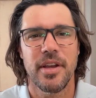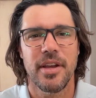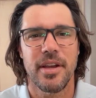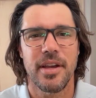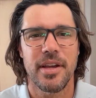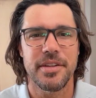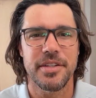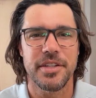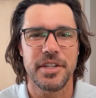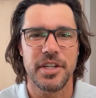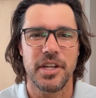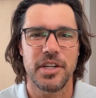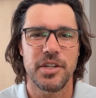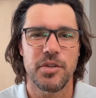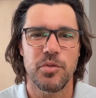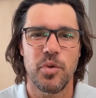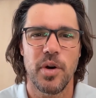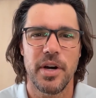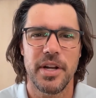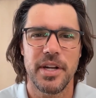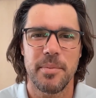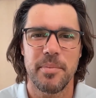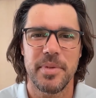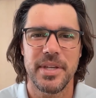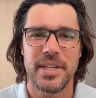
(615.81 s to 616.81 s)
And you're going to
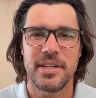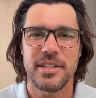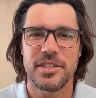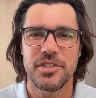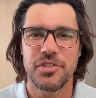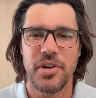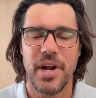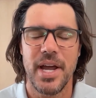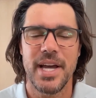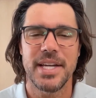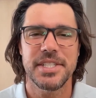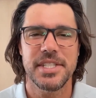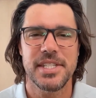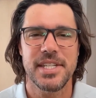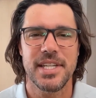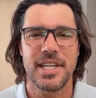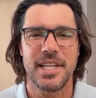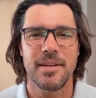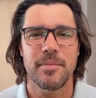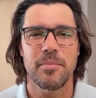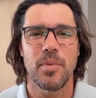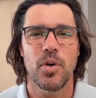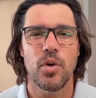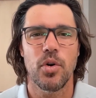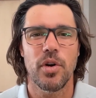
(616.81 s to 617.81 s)
want to be
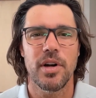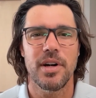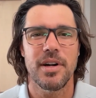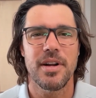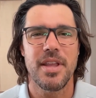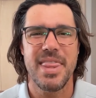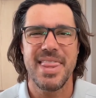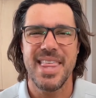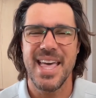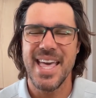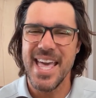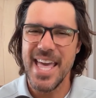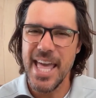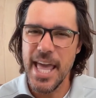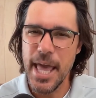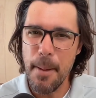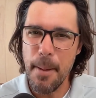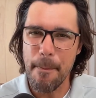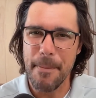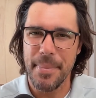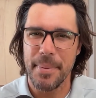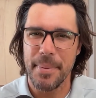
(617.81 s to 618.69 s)
addressing more the hip